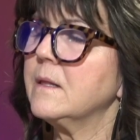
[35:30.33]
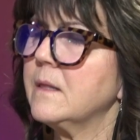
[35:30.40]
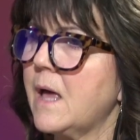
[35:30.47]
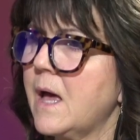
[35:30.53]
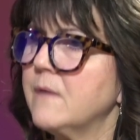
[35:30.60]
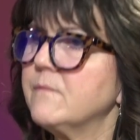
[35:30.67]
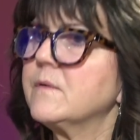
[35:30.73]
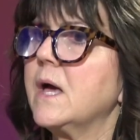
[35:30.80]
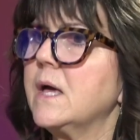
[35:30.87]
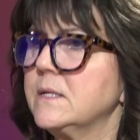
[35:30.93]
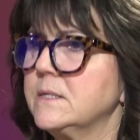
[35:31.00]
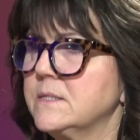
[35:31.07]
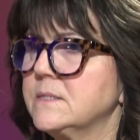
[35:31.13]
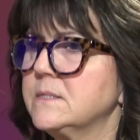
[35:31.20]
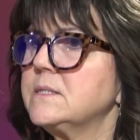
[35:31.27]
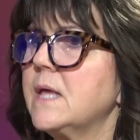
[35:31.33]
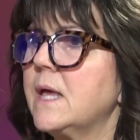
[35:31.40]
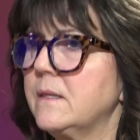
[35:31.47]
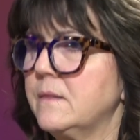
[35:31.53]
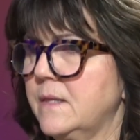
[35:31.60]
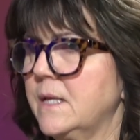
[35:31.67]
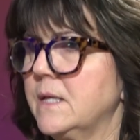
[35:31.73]
I've kind of
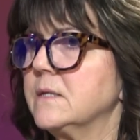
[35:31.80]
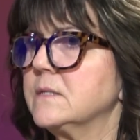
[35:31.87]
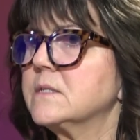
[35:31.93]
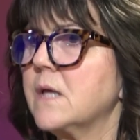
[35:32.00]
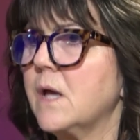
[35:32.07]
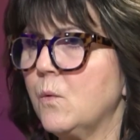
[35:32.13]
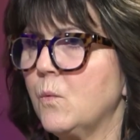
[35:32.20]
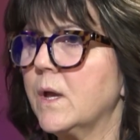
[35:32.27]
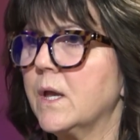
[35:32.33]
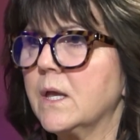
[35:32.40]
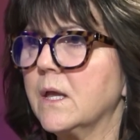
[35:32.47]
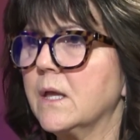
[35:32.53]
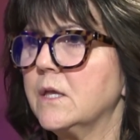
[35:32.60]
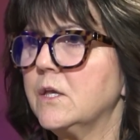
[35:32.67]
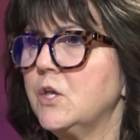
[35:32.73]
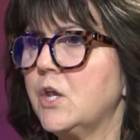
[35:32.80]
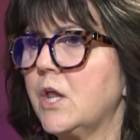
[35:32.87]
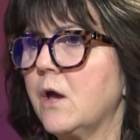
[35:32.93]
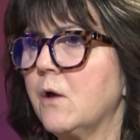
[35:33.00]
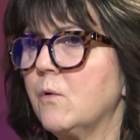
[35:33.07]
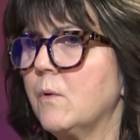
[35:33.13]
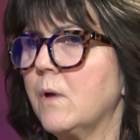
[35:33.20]
set things going, you
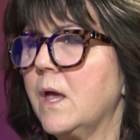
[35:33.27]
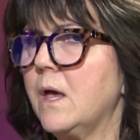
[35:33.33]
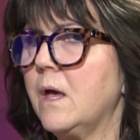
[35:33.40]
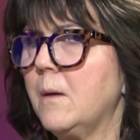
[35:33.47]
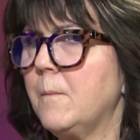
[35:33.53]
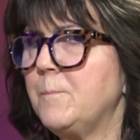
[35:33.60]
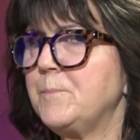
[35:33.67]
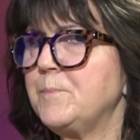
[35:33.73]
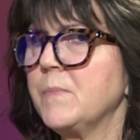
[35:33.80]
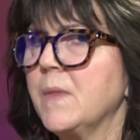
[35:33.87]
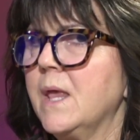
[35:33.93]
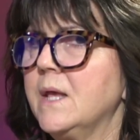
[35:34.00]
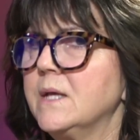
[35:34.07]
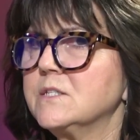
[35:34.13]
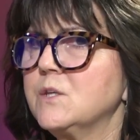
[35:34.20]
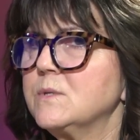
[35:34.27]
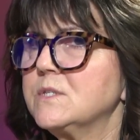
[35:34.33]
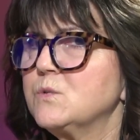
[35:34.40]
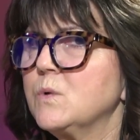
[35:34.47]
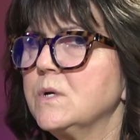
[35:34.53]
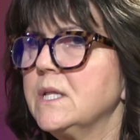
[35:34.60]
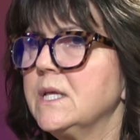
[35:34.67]
know. So
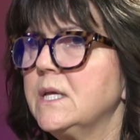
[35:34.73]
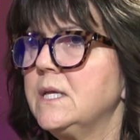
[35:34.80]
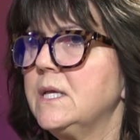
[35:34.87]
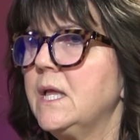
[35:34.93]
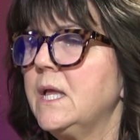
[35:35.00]
it's really,